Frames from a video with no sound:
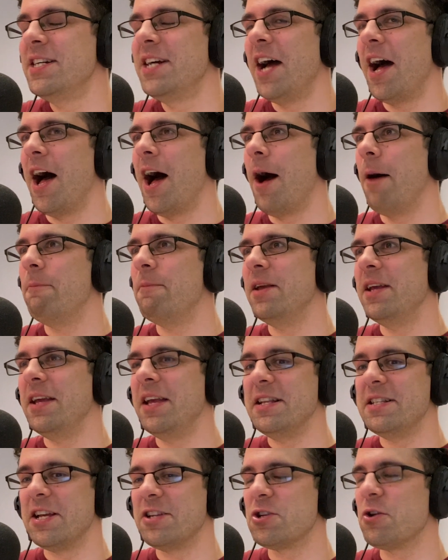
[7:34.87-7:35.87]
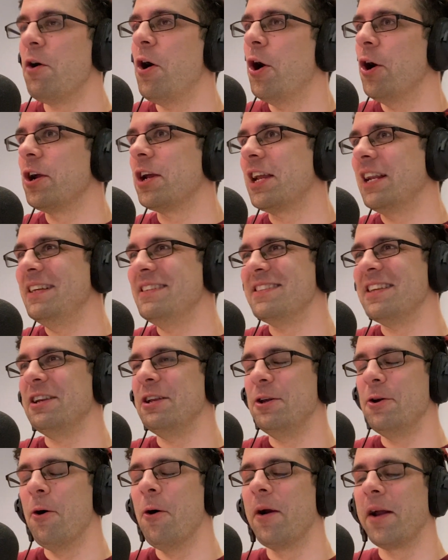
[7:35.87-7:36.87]
Yeah. He'd done sort of Hercules in
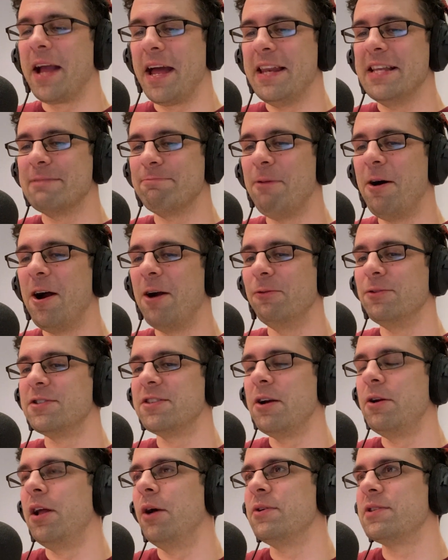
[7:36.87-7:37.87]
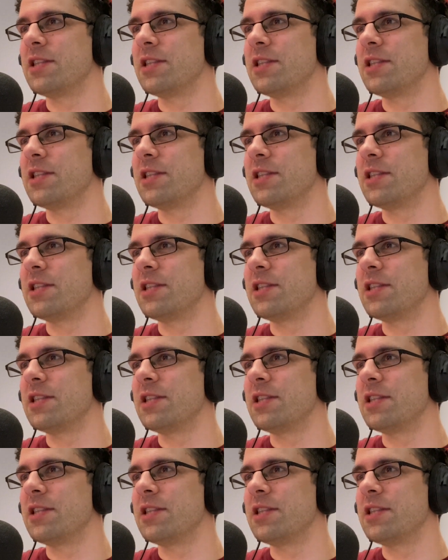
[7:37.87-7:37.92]
New York, and his bar was so low.